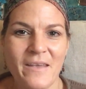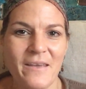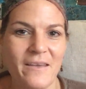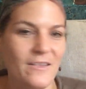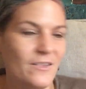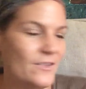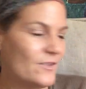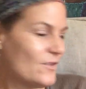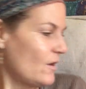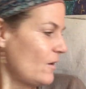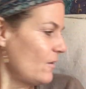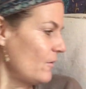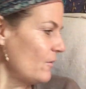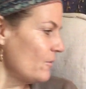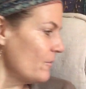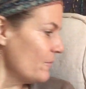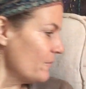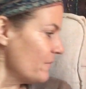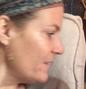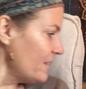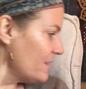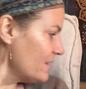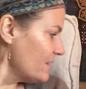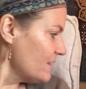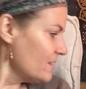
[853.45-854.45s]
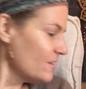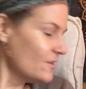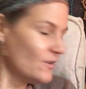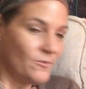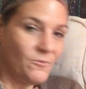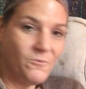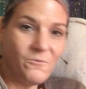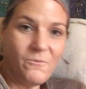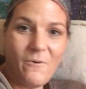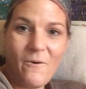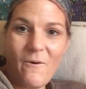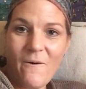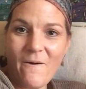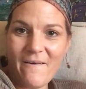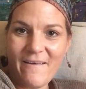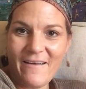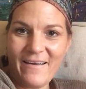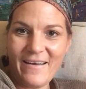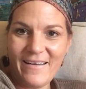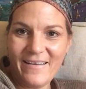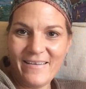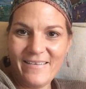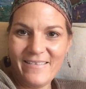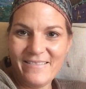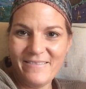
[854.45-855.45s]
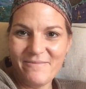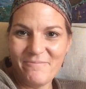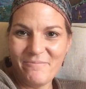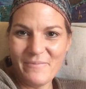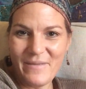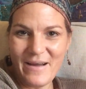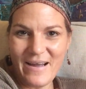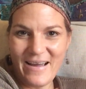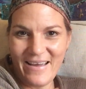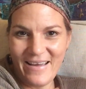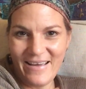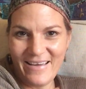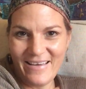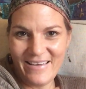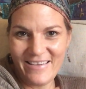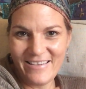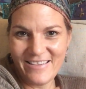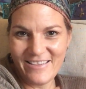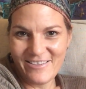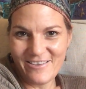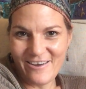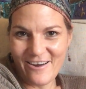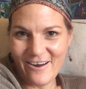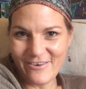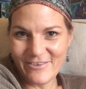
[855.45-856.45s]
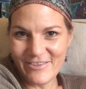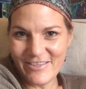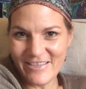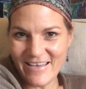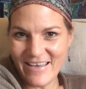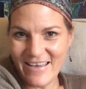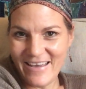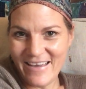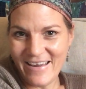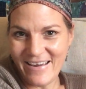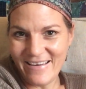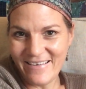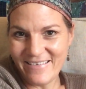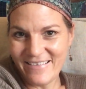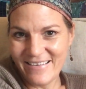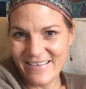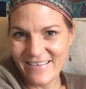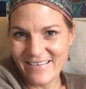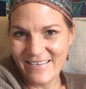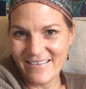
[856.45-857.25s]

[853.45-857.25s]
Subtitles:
So this is Aurora, my starseed,